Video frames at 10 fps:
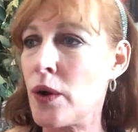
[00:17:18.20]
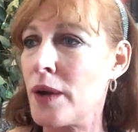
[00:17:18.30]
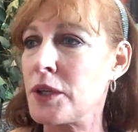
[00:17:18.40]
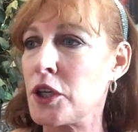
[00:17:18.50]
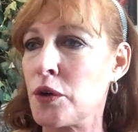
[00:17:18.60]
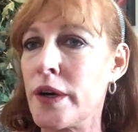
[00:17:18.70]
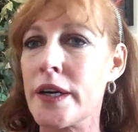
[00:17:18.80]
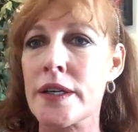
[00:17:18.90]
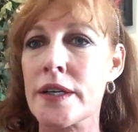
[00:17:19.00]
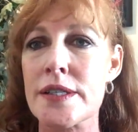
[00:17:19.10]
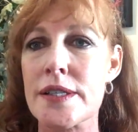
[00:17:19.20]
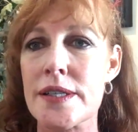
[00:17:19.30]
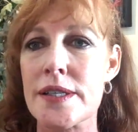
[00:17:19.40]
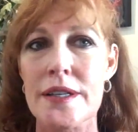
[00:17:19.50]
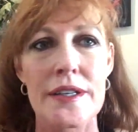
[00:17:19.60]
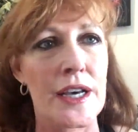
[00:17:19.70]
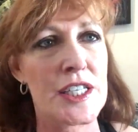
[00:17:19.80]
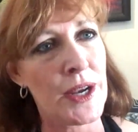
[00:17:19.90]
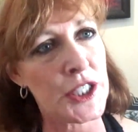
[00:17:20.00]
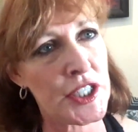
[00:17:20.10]
curious,
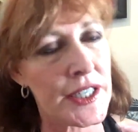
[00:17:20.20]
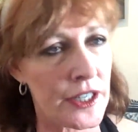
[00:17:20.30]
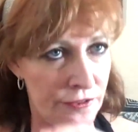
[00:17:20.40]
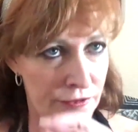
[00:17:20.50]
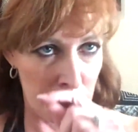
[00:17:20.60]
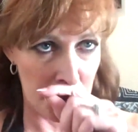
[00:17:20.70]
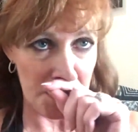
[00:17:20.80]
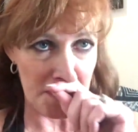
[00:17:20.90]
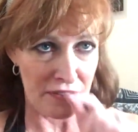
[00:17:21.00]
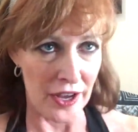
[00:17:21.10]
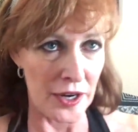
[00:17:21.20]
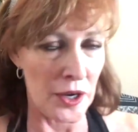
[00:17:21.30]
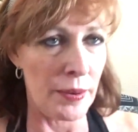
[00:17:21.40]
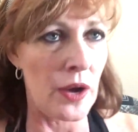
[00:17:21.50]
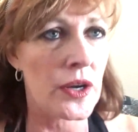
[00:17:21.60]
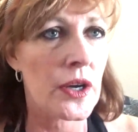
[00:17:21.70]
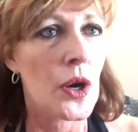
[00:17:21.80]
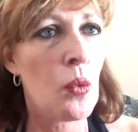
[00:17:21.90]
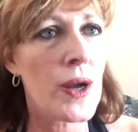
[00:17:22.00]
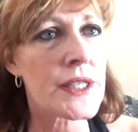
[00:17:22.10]
especially to hear from you, your thought about
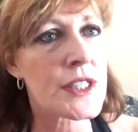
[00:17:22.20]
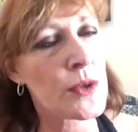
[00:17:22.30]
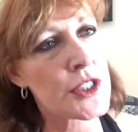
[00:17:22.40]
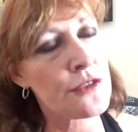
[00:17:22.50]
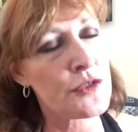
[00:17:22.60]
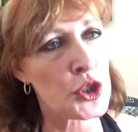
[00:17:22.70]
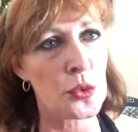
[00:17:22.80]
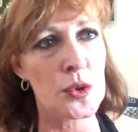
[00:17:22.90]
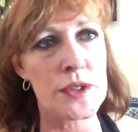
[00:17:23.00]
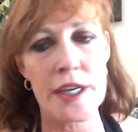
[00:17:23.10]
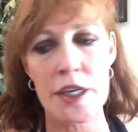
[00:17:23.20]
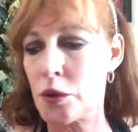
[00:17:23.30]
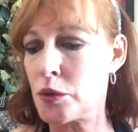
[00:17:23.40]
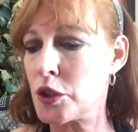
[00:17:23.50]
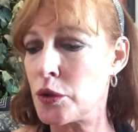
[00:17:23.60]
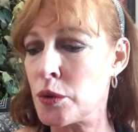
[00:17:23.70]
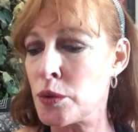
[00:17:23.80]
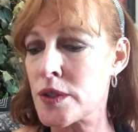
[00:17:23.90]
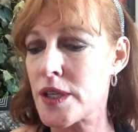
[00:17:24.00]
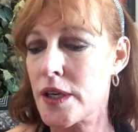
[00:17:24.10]
what sorts of tools that you
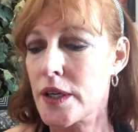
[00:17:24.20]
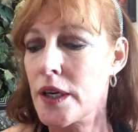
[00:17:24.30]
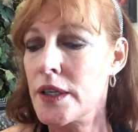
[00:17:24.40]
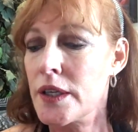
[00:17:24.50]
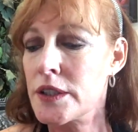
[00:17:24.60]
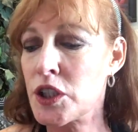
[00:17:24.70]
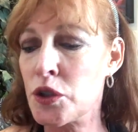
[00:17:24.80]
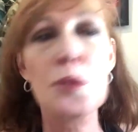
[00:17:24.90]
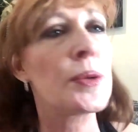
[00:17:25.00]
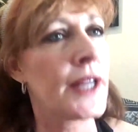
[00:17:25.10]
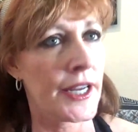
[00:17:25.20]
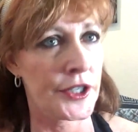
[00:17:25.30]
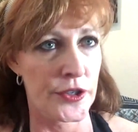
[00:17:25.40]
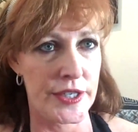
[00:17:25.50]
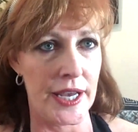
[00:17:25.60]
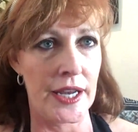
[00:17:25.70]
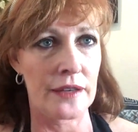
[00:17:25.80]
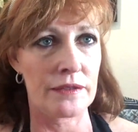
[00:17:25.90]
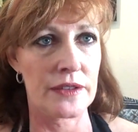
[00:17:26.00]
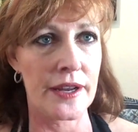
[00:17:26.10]
use to plan your
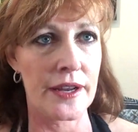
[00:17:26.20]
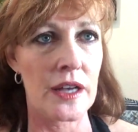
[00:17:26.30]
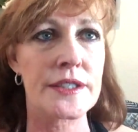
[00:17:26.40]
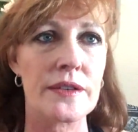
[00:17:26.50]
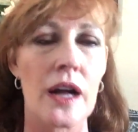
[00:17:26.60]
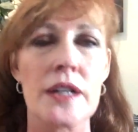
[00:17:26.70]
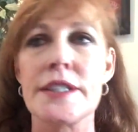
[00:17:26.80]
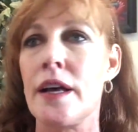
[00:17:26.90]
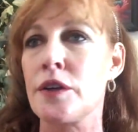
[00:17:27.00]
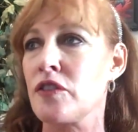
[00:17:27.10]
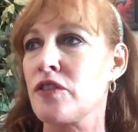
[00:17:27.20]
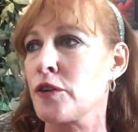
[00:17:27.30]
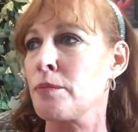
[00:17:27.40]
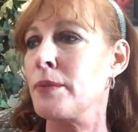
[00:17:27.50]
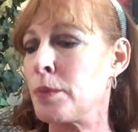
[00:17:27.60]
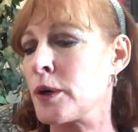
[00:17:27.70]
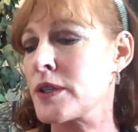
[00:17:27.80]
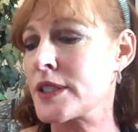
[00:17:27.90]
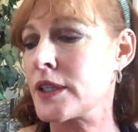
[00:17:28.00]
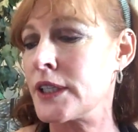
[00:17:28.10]
day. Like I'll tell you, for me
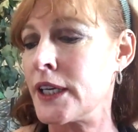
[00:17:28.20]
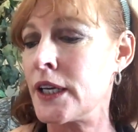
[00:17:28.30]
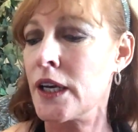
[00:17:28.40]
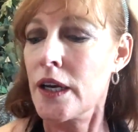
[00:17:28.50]
personally,